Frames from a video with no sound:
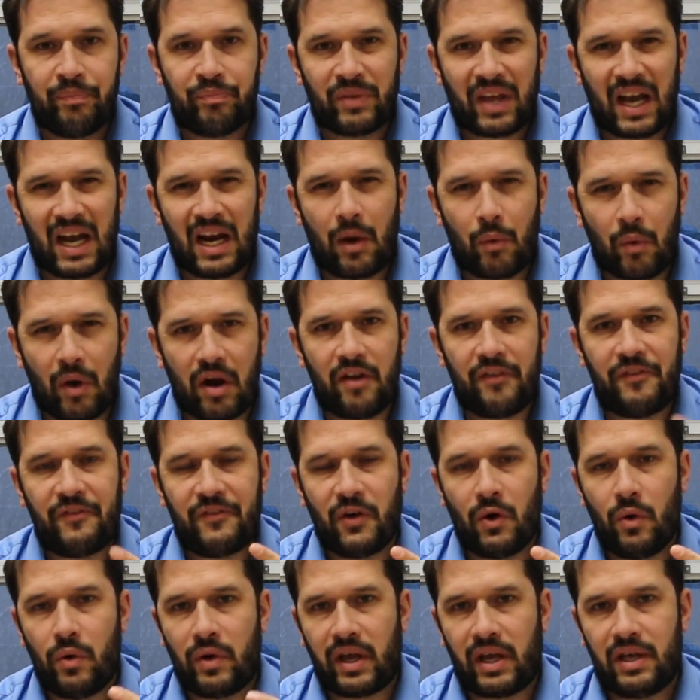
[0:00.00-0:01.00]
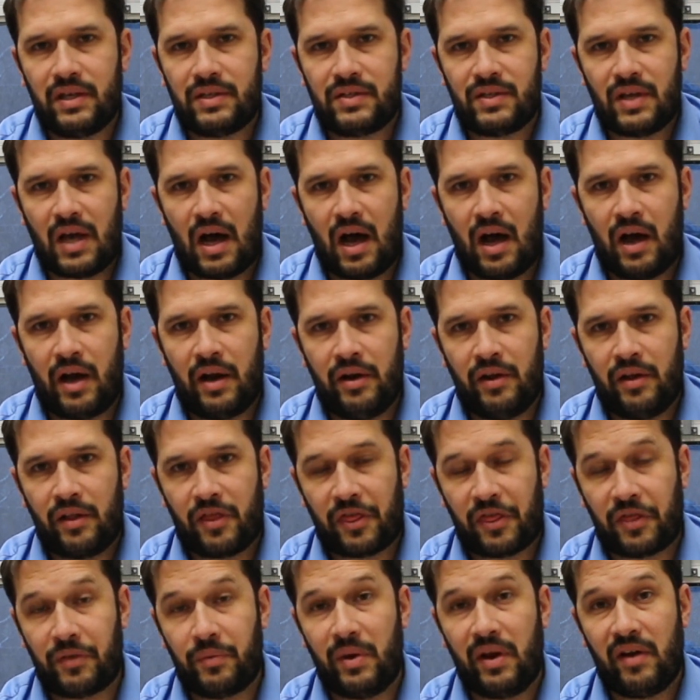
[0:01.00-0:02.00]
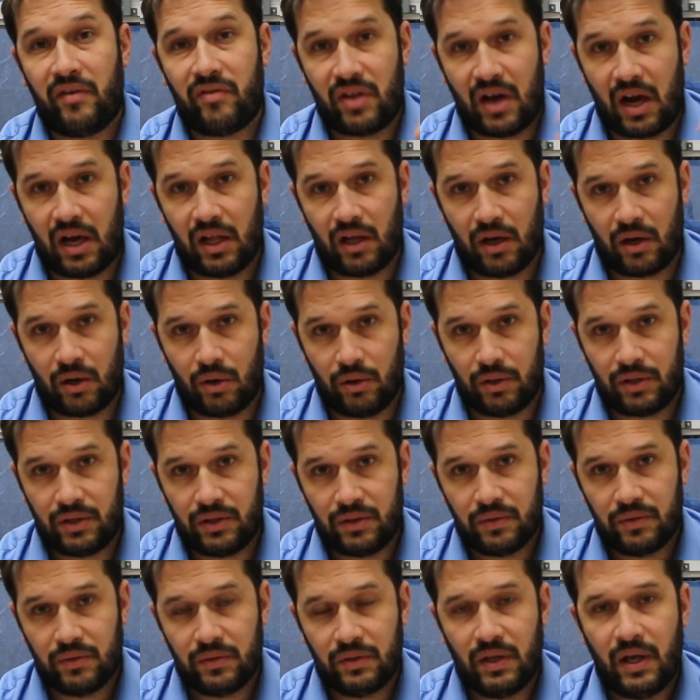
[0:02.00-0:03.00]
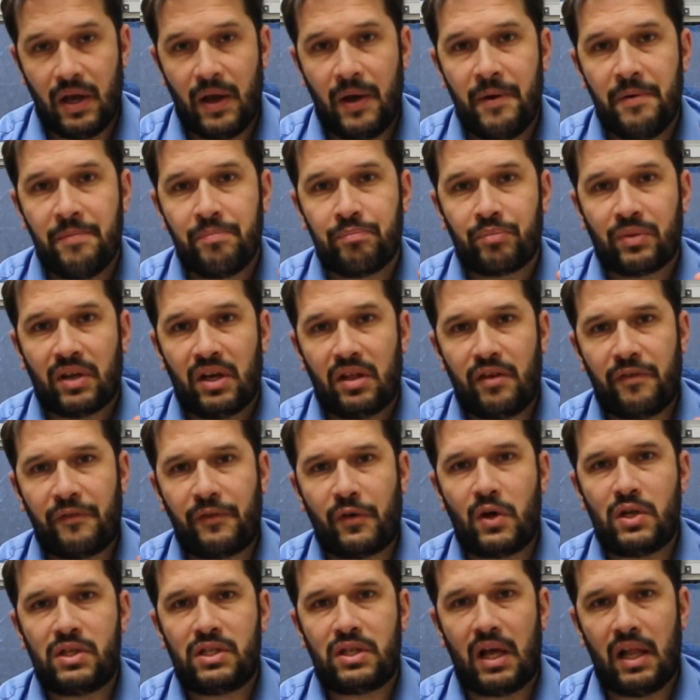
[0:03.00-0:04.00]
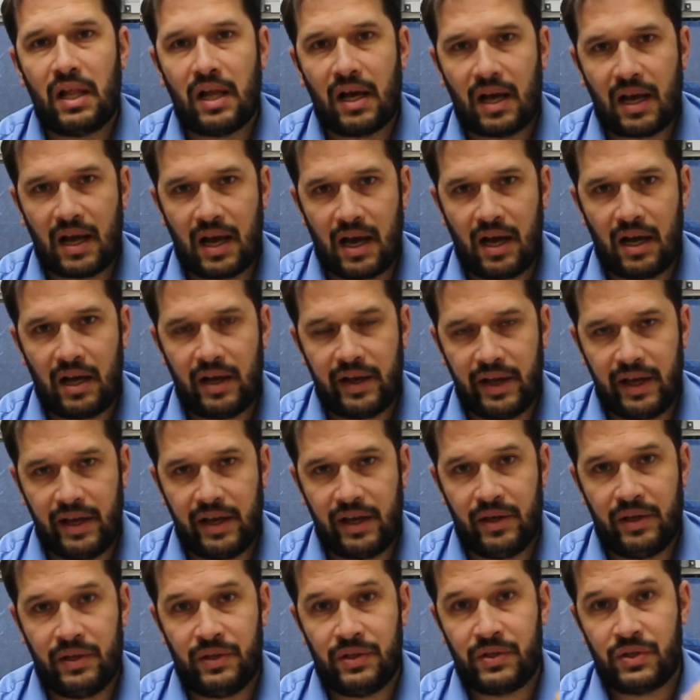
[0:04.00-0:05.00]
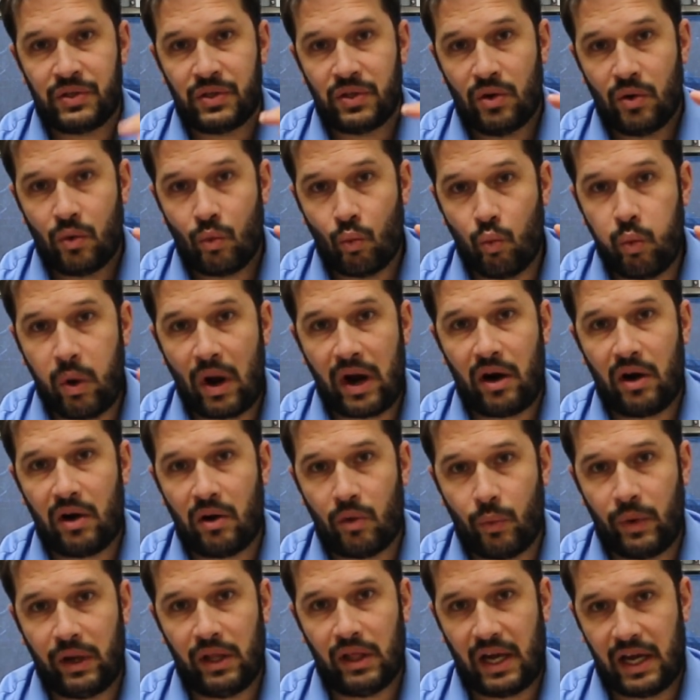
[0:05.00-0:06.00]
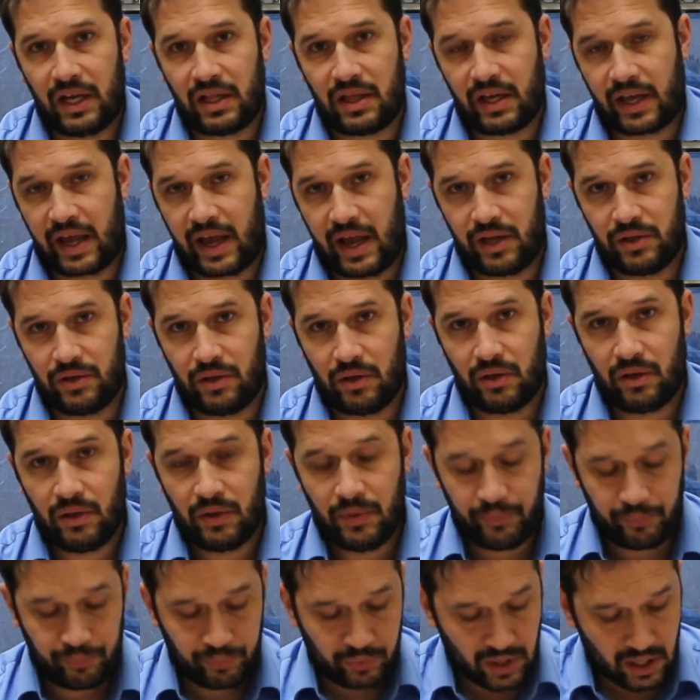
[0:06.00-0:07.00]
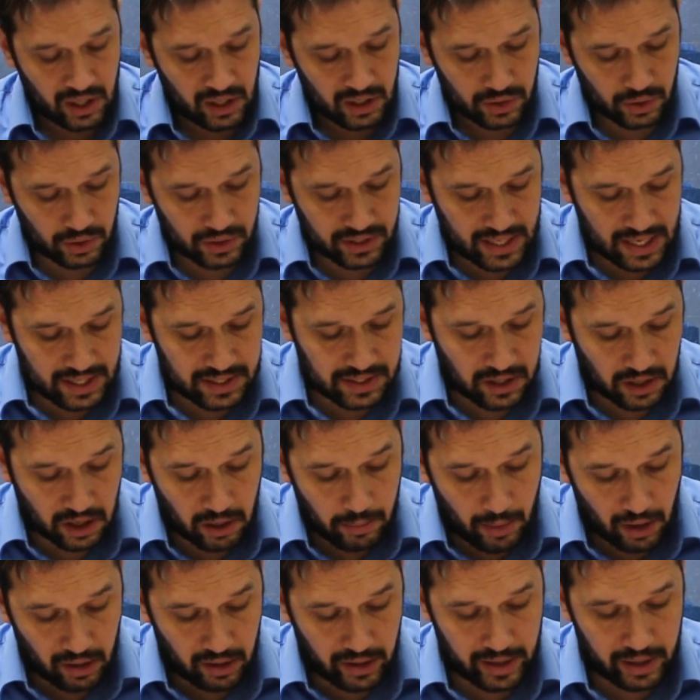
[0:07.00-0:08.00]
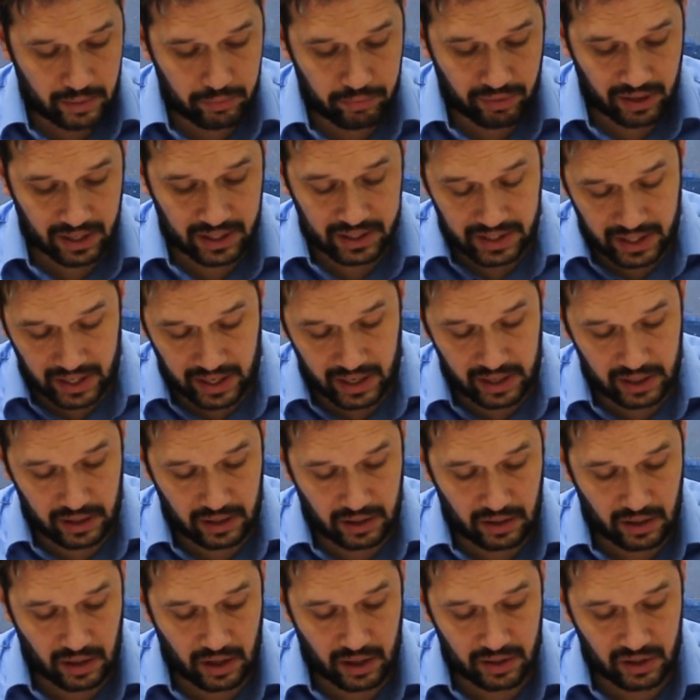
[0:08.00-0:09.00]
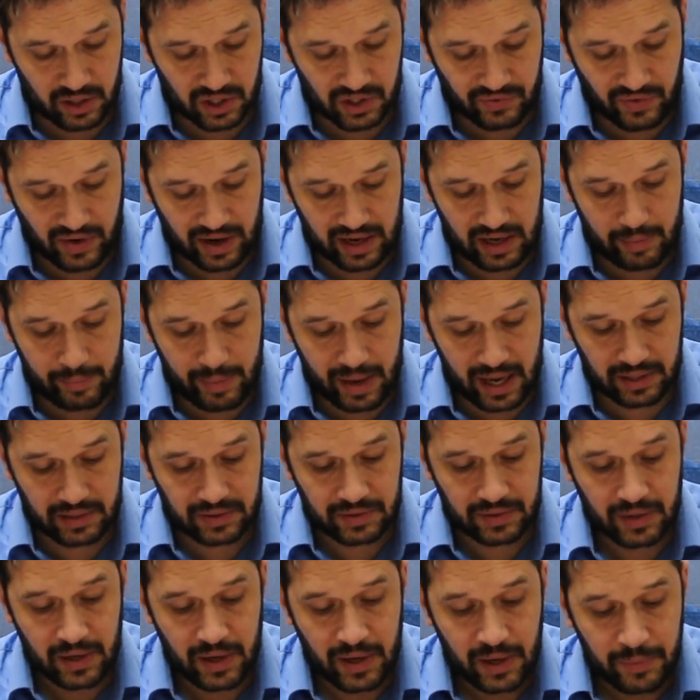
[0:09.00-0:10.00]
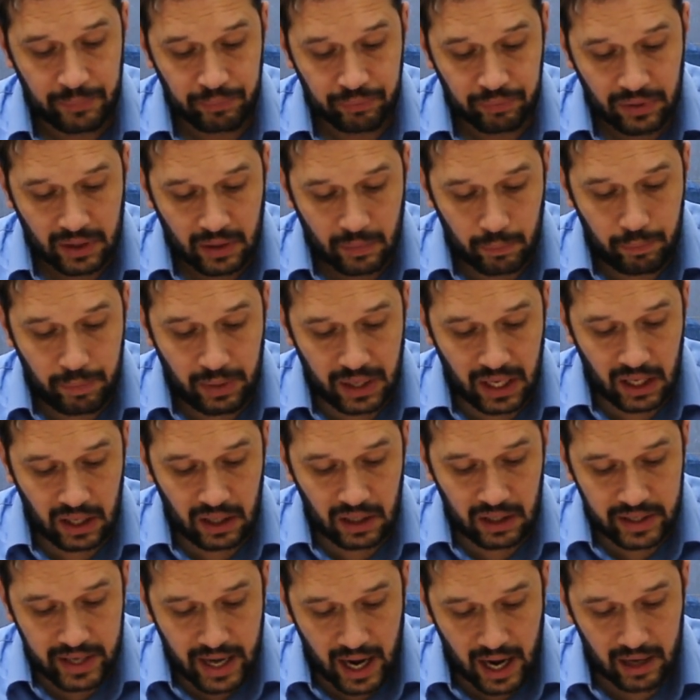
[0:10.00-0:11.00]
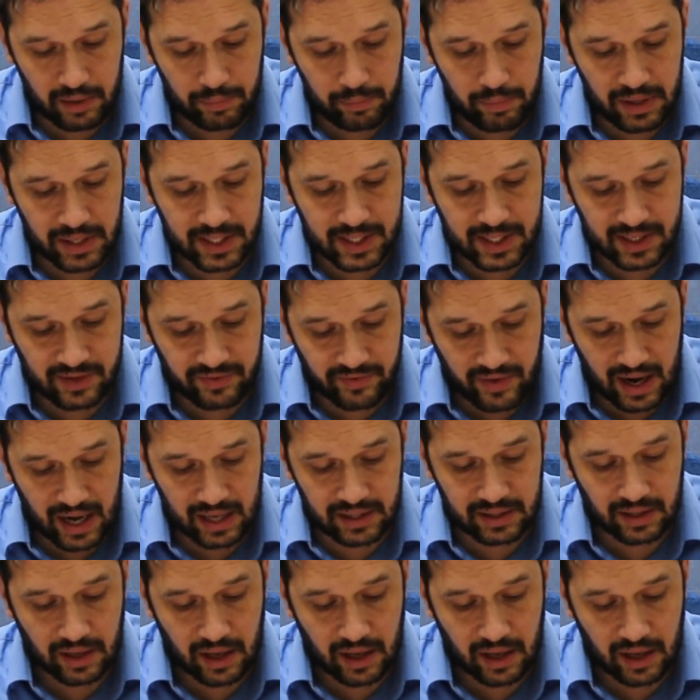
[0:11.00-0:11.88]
And I want to focus on 3 of the halachot. The first halacha is where we light the candle. So it says the Gemara and brings it in the Sfat Emet, B'inyan mitzvat